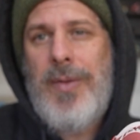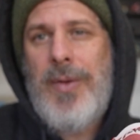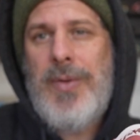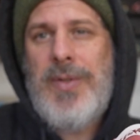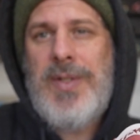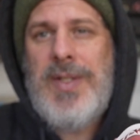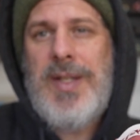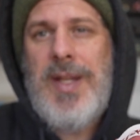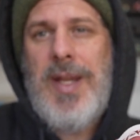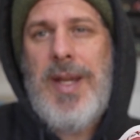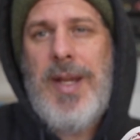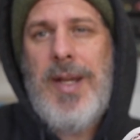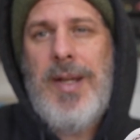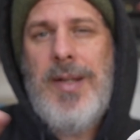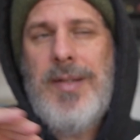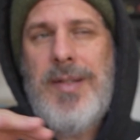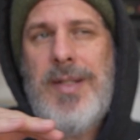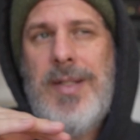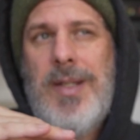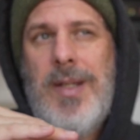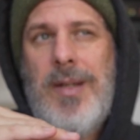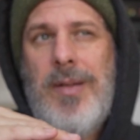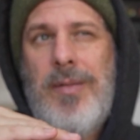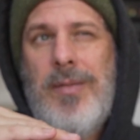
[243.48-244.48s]
those
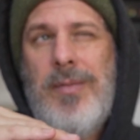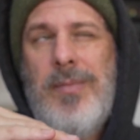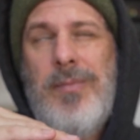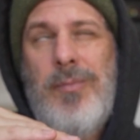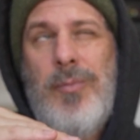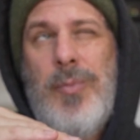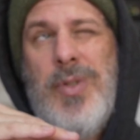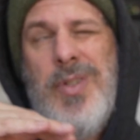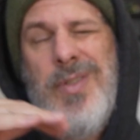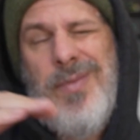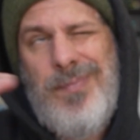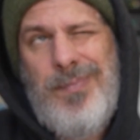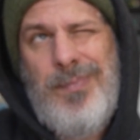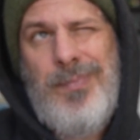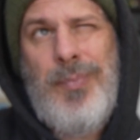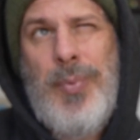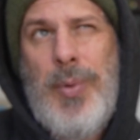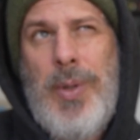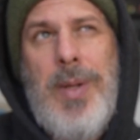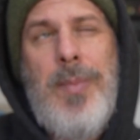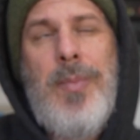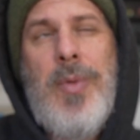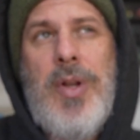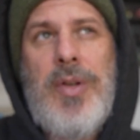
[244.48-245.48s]
things, which have
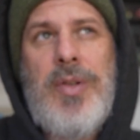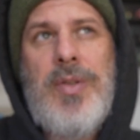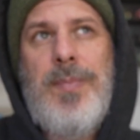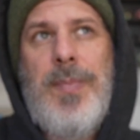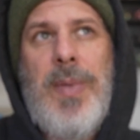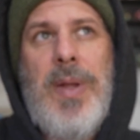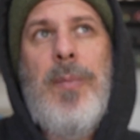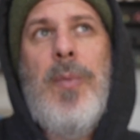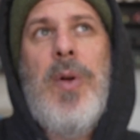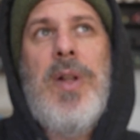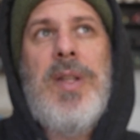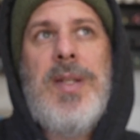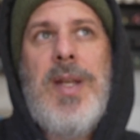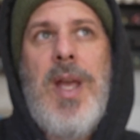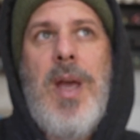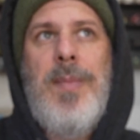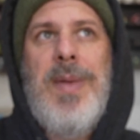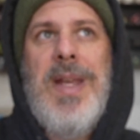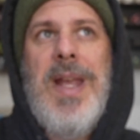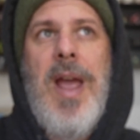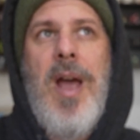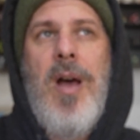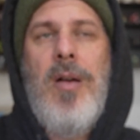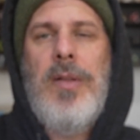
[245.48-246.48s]
pretty much been what's
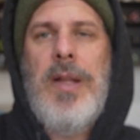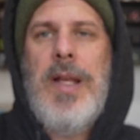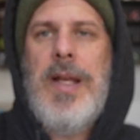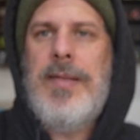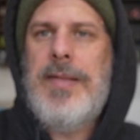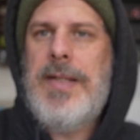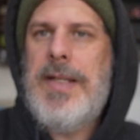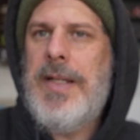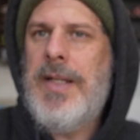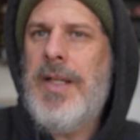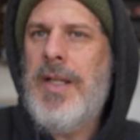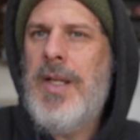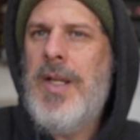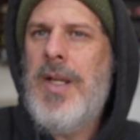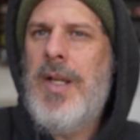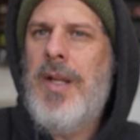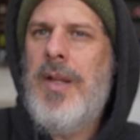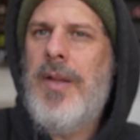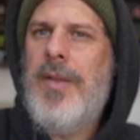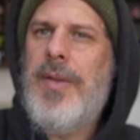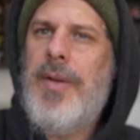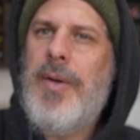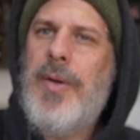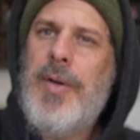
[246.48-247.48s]
coming out lately,
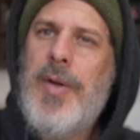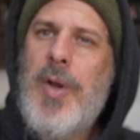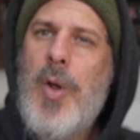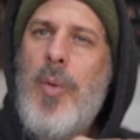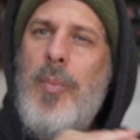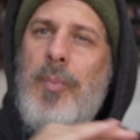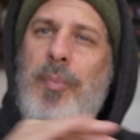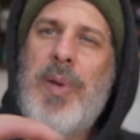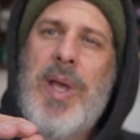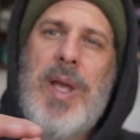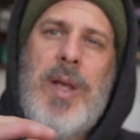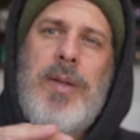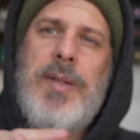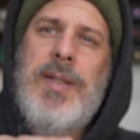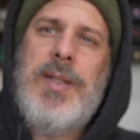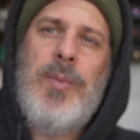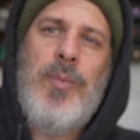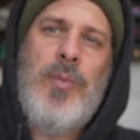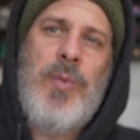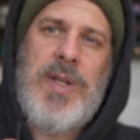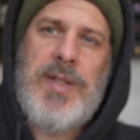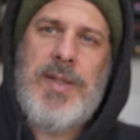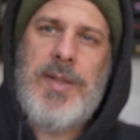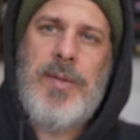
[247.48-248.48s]
there are no bells
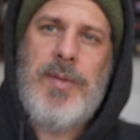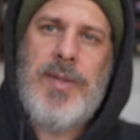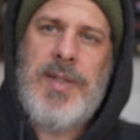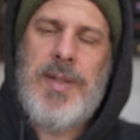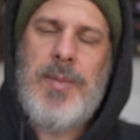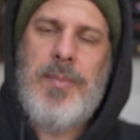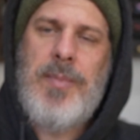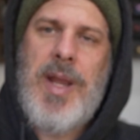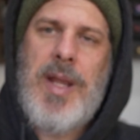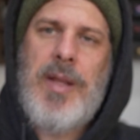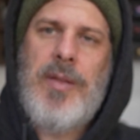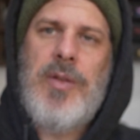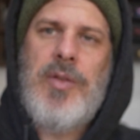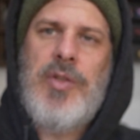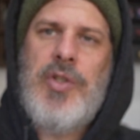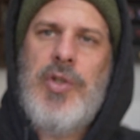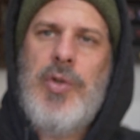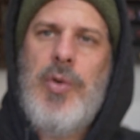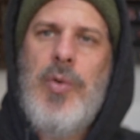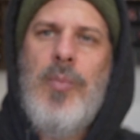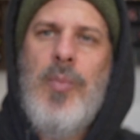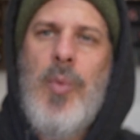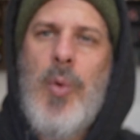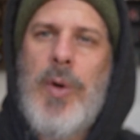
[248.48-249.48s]
and whistles to make the
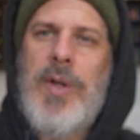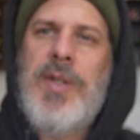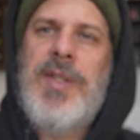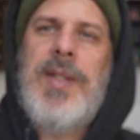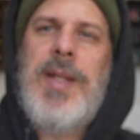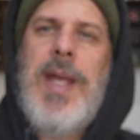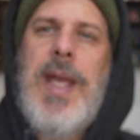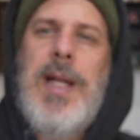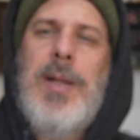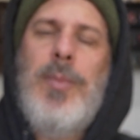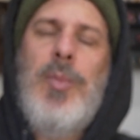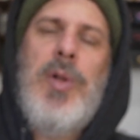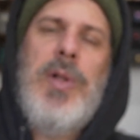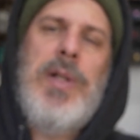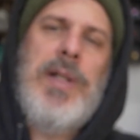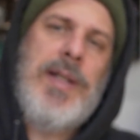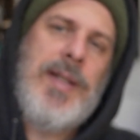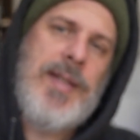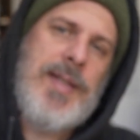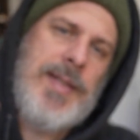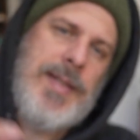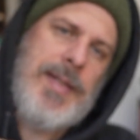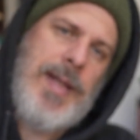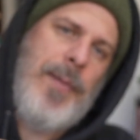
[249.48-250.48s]
shoe more skatable
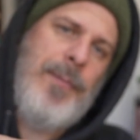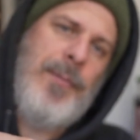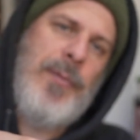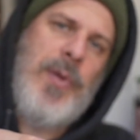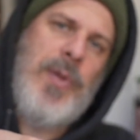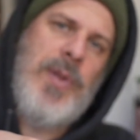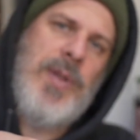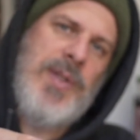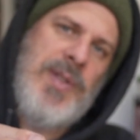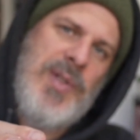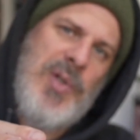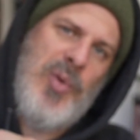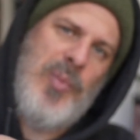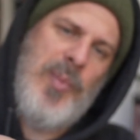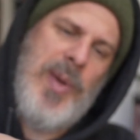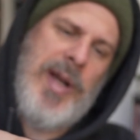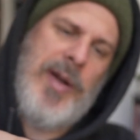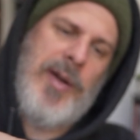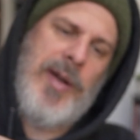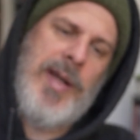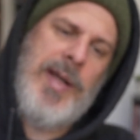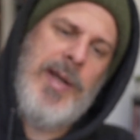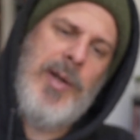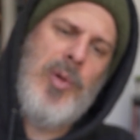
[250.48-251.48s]
except for the Zoom
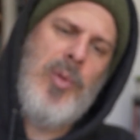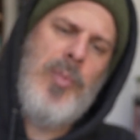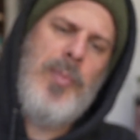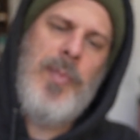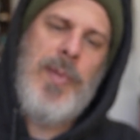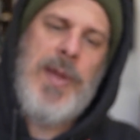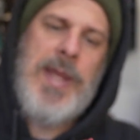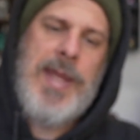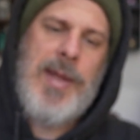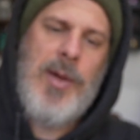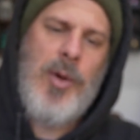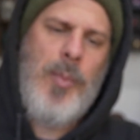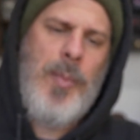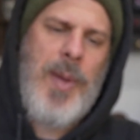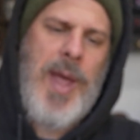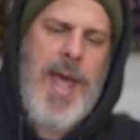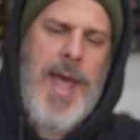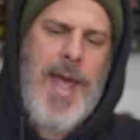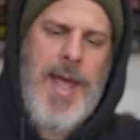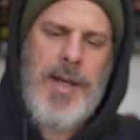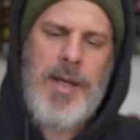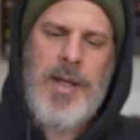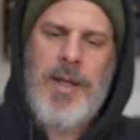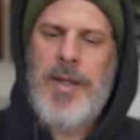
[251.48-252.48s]
Air heel, heel
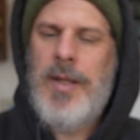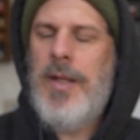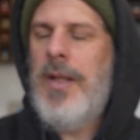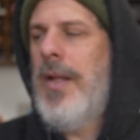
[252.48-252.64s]
pad.